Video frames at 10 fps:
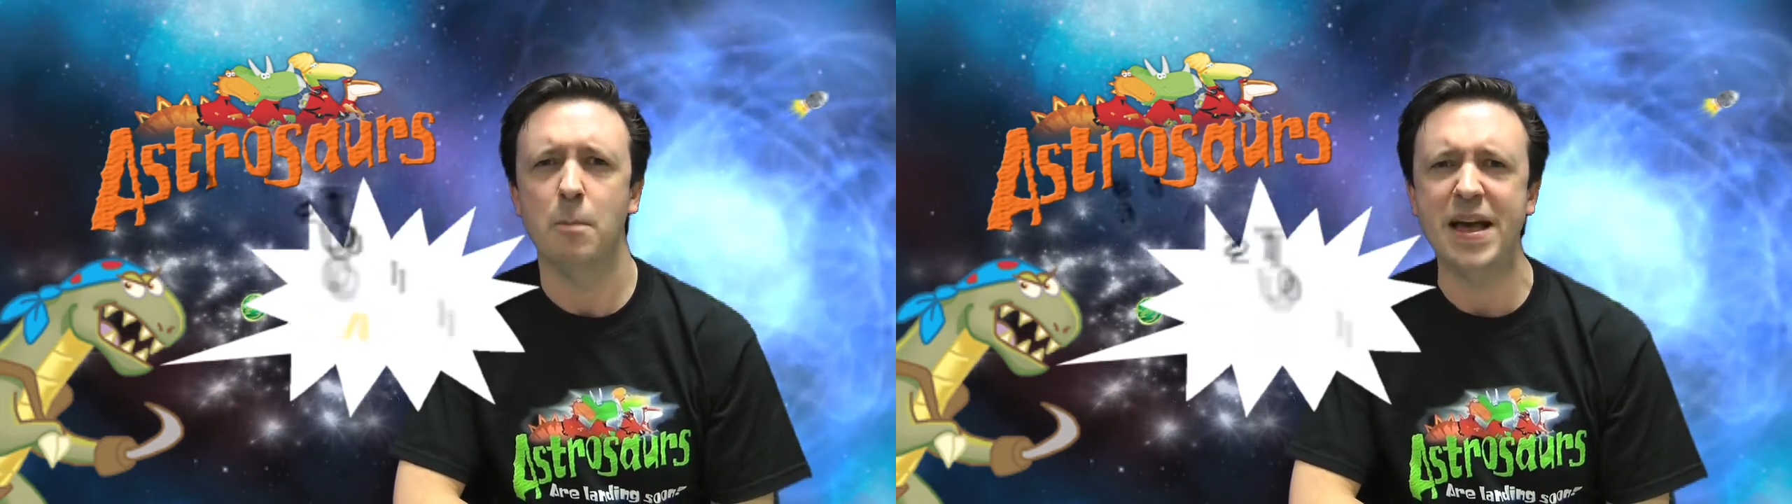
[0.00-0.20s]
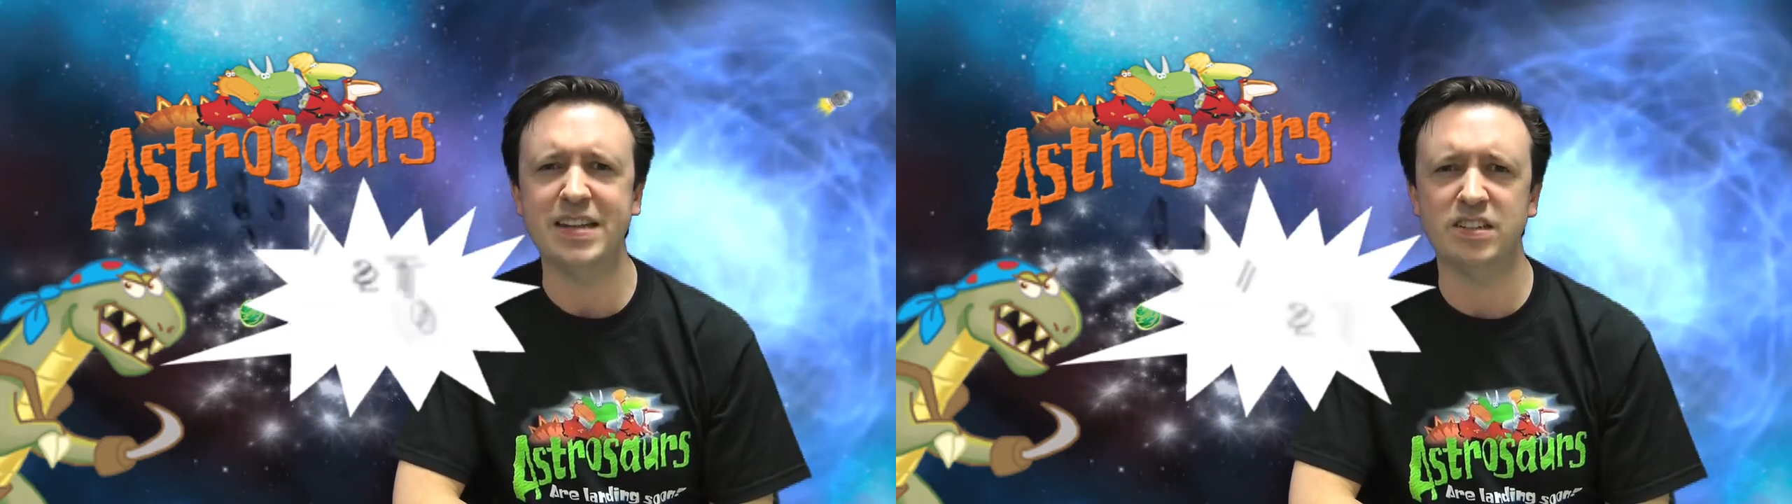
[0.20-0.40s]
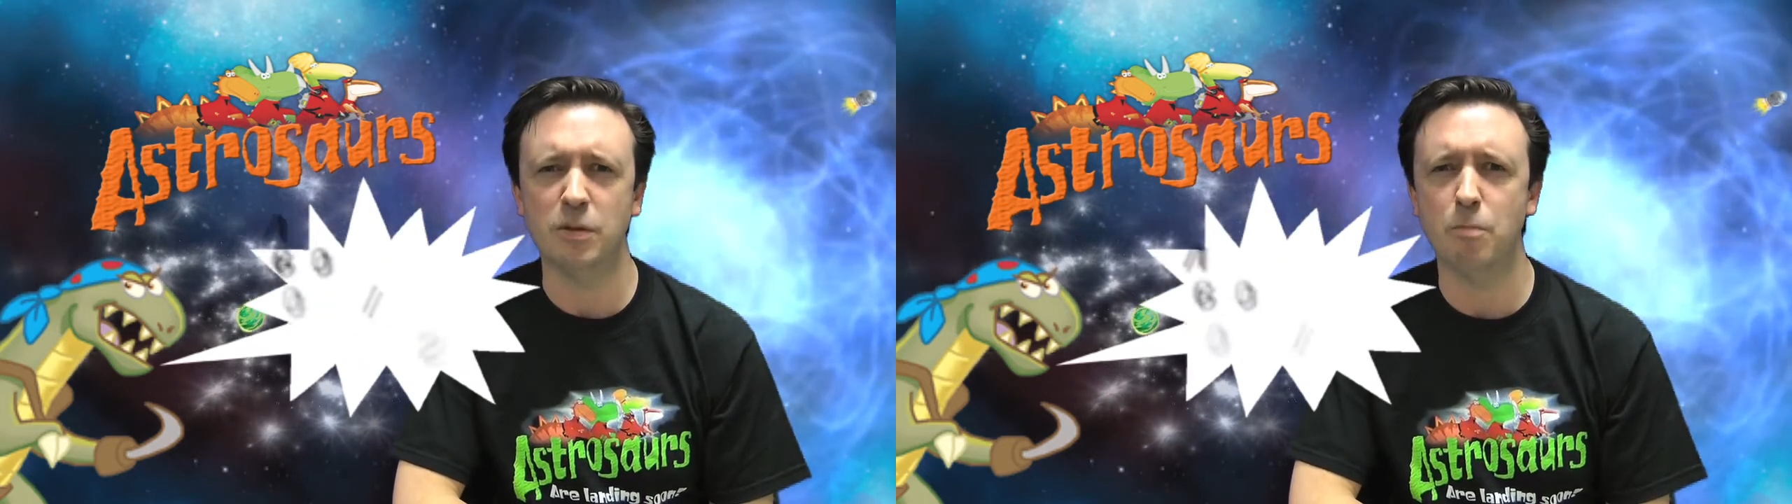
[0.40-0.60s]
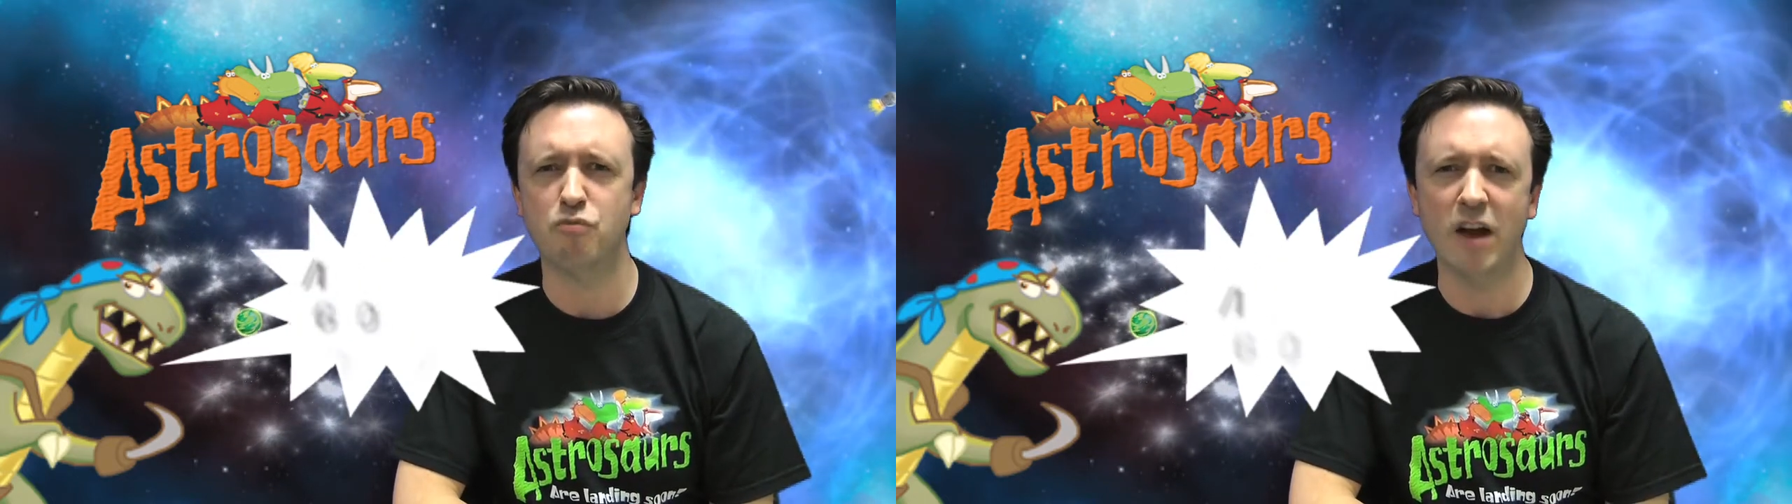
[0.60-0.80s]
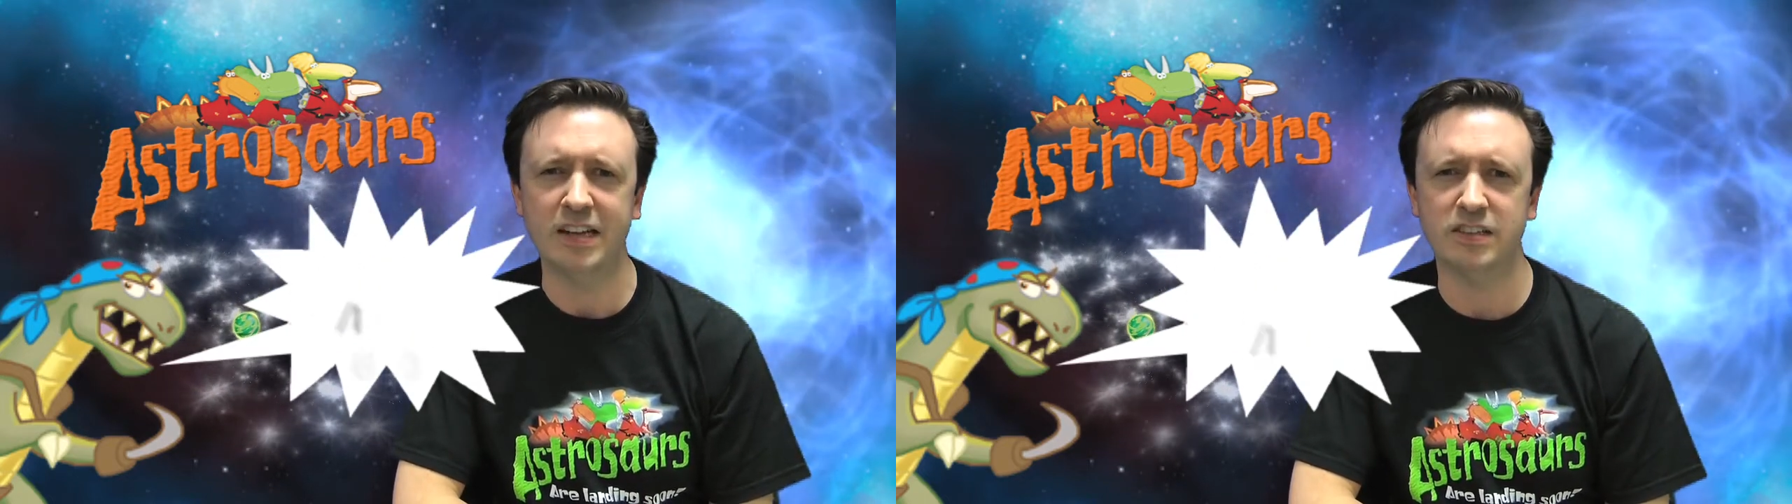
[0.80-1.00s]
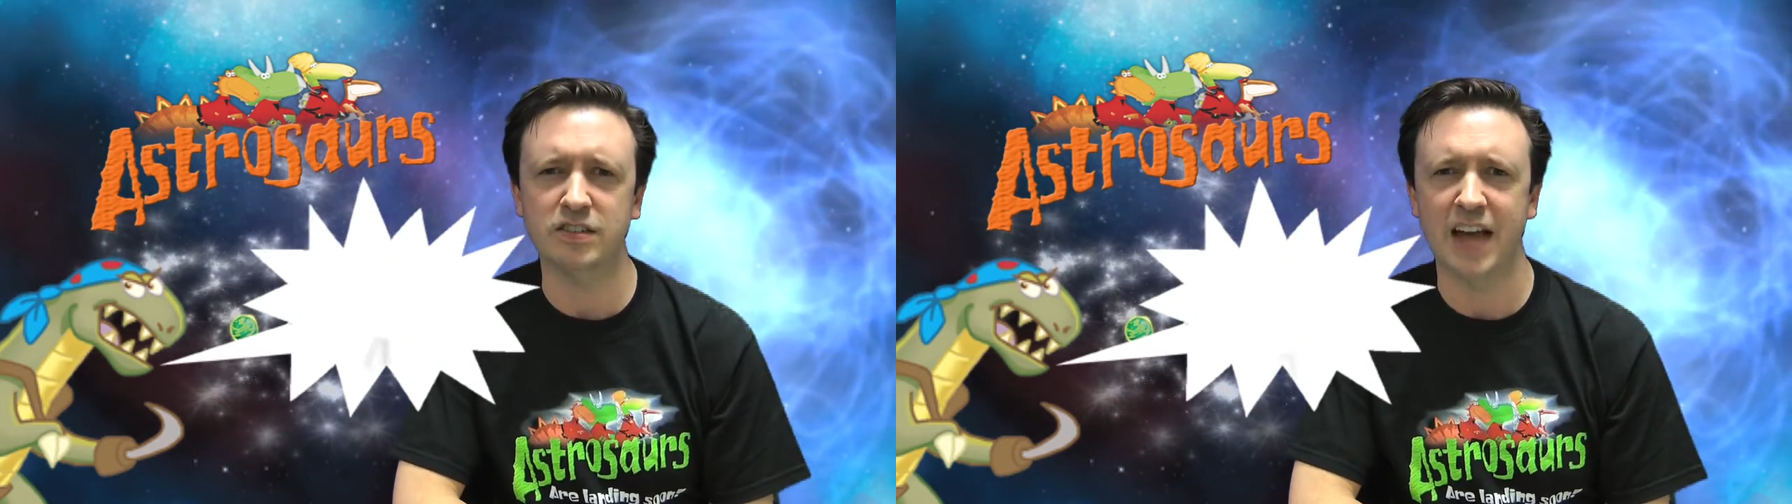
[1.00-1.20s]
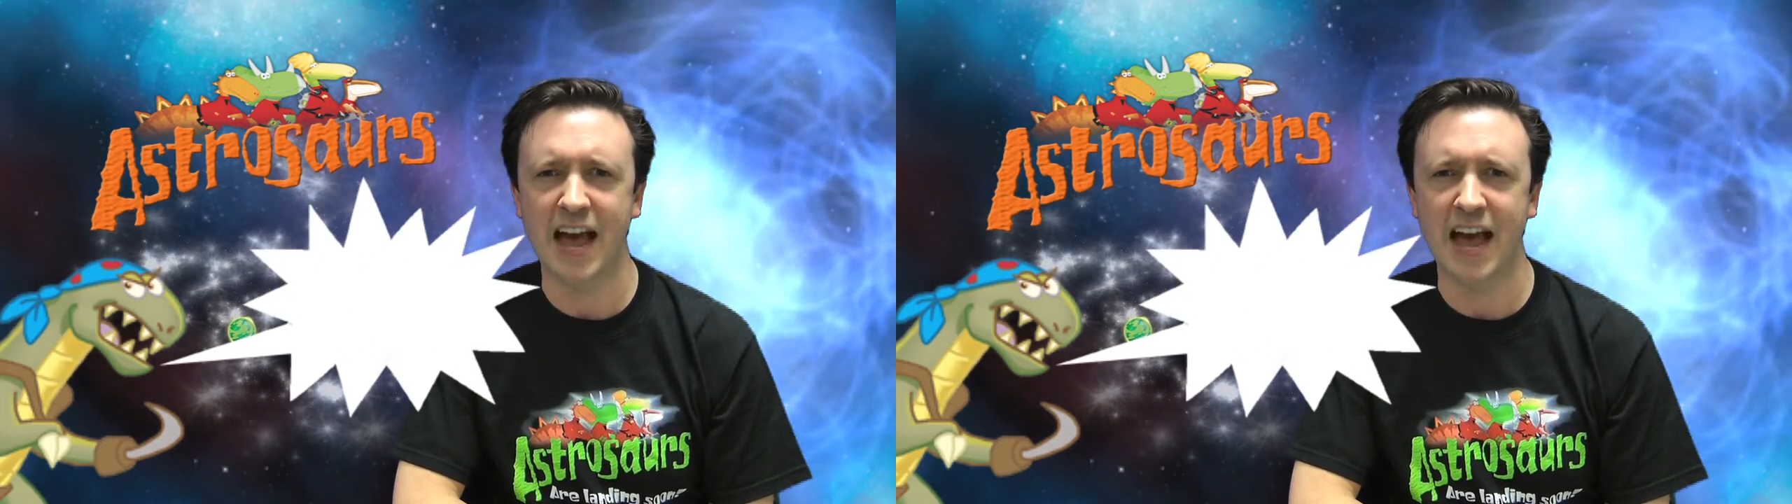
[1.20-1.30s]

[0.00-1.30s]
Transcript: best and brightest